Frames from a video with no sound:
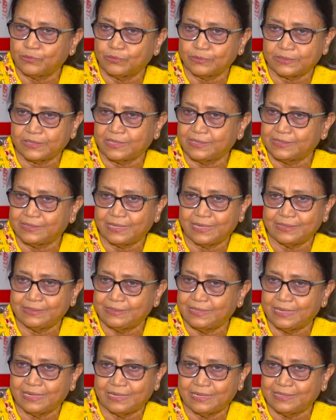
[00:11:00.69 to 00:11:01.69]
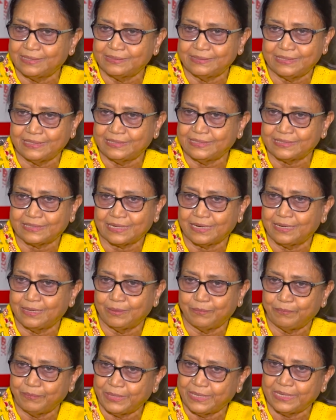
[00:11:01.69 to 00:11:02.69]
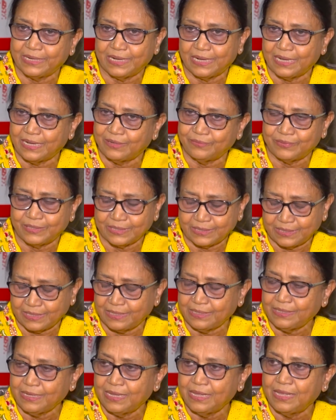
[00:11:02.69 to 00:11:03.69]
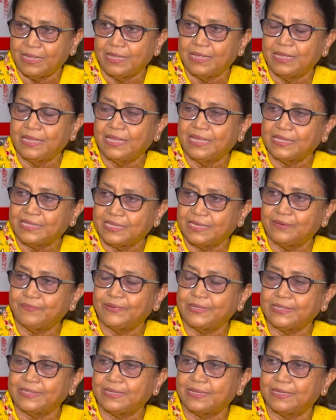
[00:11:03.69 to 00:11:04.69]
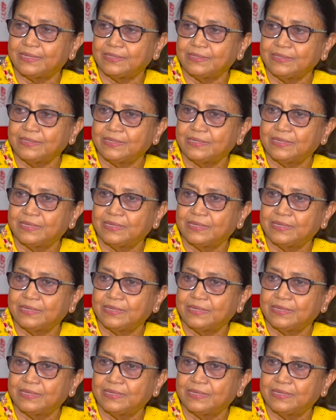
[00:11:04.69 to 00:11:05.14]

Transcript: social and digital media, everything. Even then,